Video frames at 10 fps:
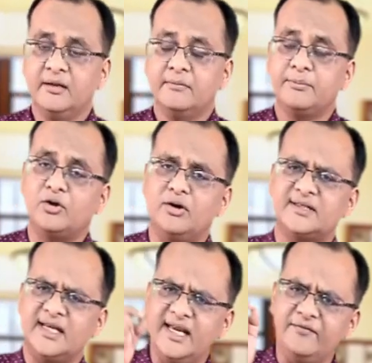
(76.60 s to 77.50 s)
Because
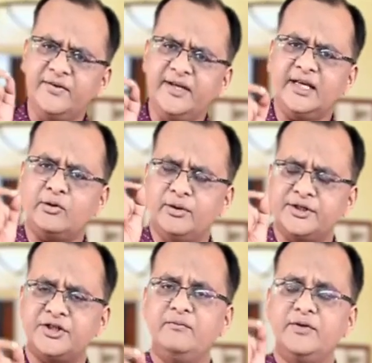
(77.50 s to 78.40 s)
every
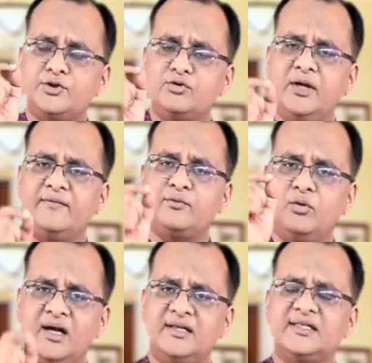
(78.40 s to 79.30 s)
question which you have
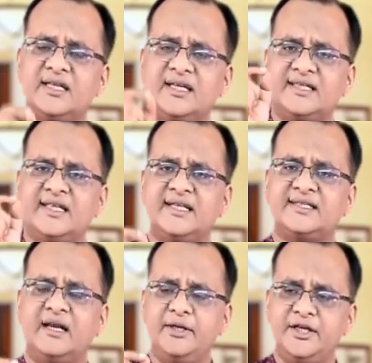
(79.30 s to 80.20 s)
to answer in the
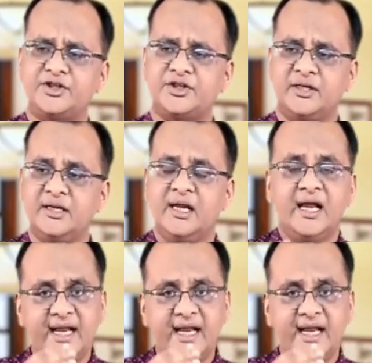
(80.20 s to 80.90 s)
examination